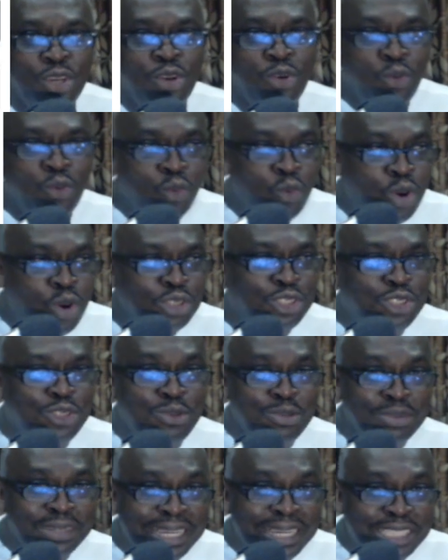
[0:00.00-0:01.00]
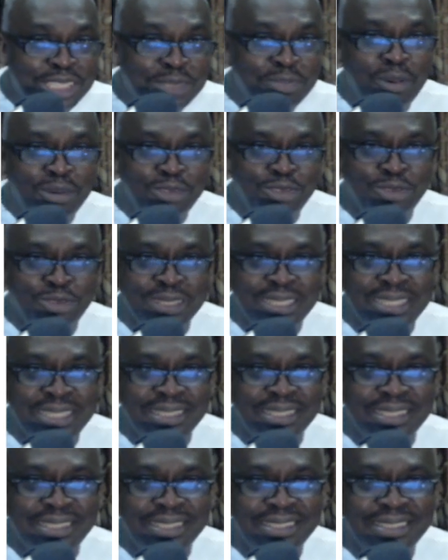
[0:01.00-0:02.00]
Once you respond to
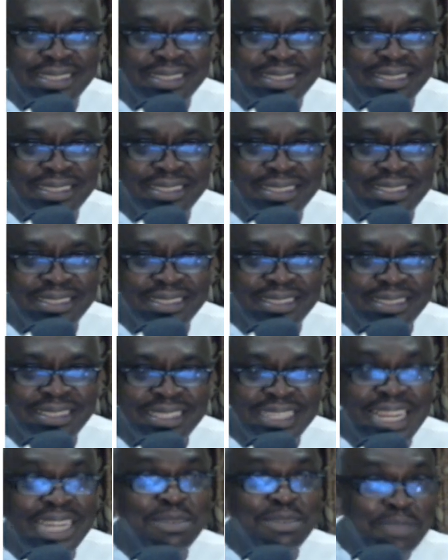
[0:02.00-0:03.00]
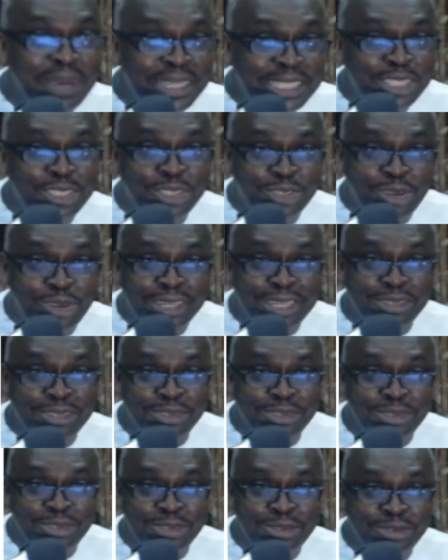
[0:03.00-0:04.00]
it, that the person is talking to
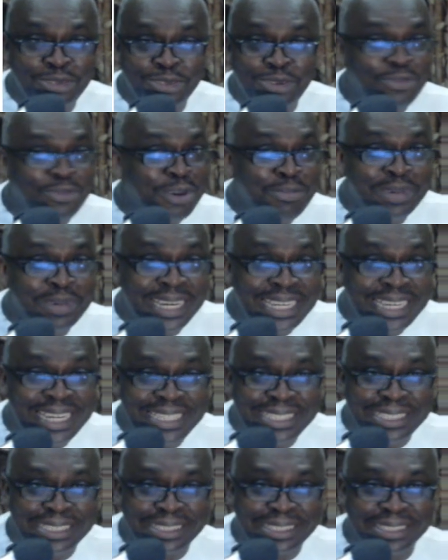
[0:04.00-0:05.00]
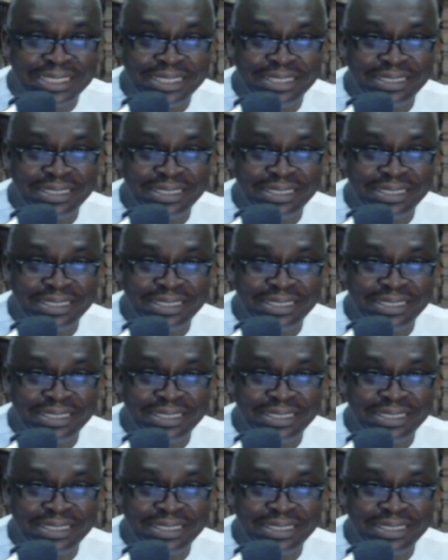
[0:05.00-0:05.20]
you, you've upgraded it.